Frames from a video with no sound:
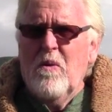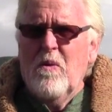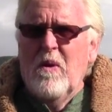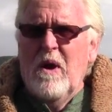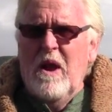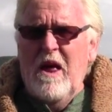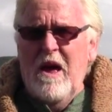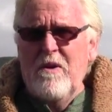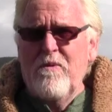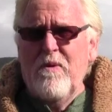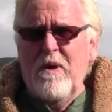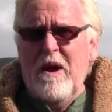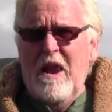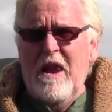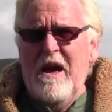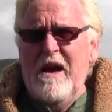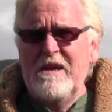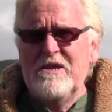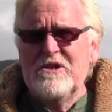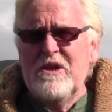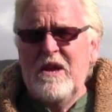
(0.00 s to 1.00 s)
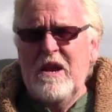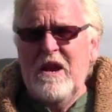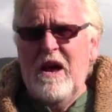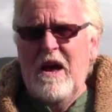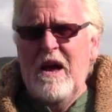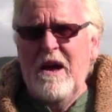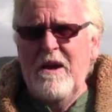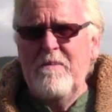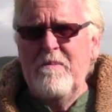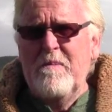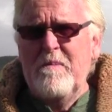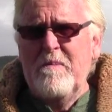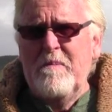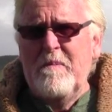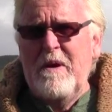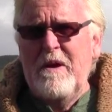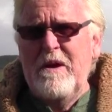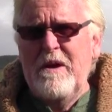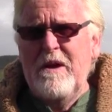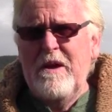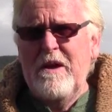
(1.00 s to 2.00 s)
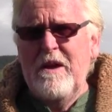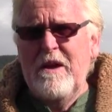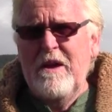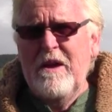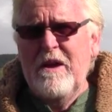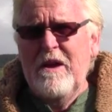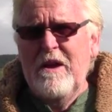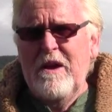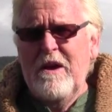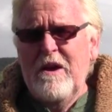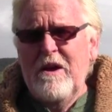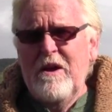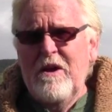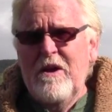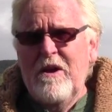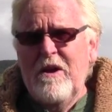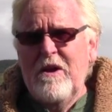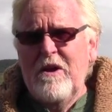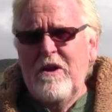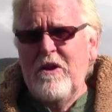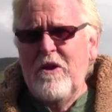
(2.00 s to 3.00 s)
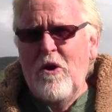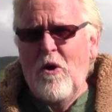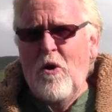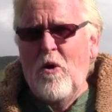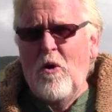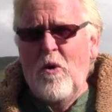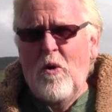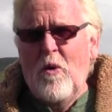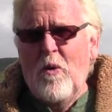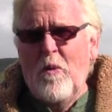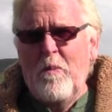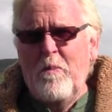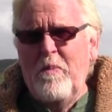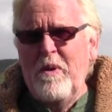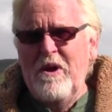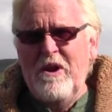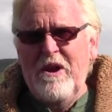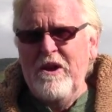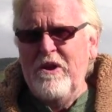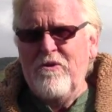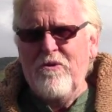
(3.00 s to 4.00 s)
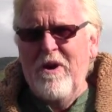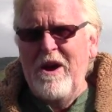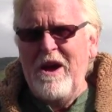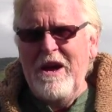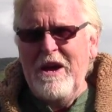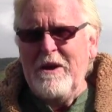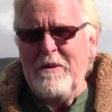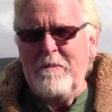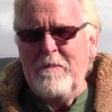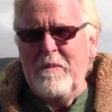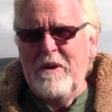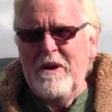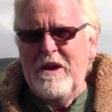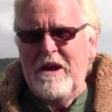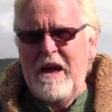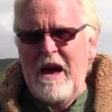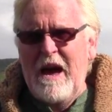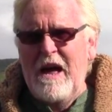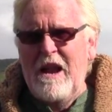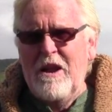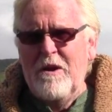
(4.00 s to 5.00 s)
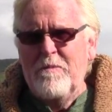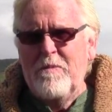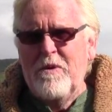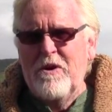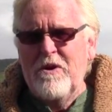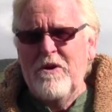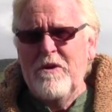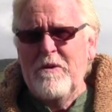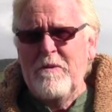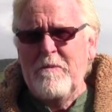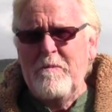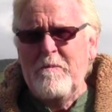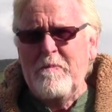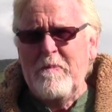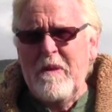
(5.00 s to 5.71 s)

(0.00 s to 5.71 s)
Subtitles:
Well, I realize that I'm no Billy Graham caliber.